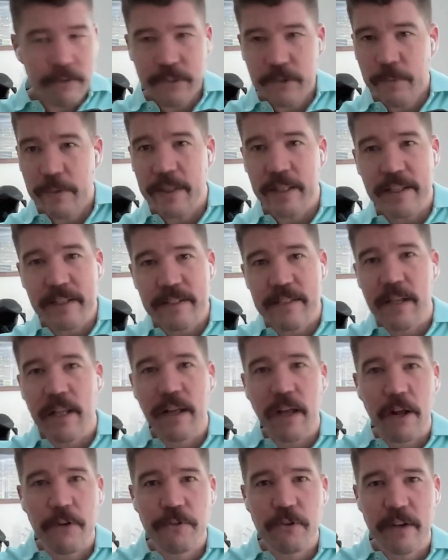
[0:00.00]
doing this,
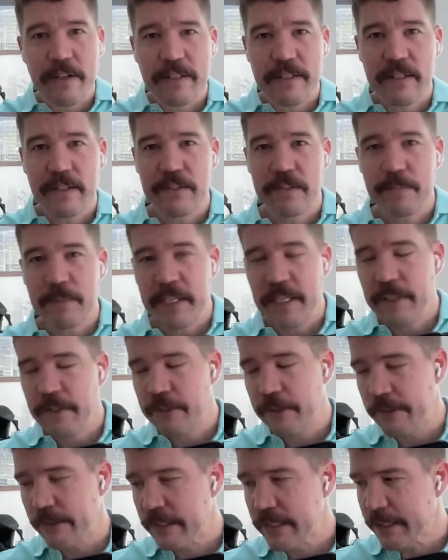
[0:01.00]
I'll try and sell some
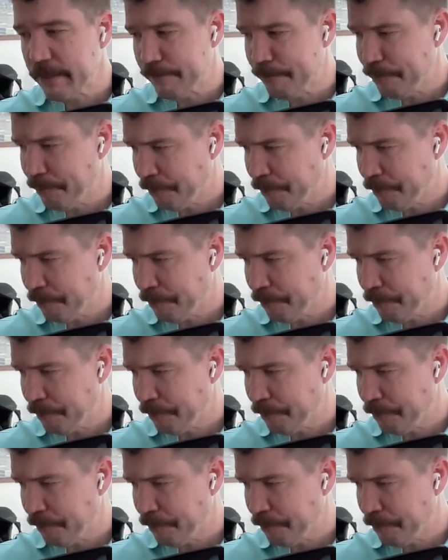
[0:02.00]
T-shirts.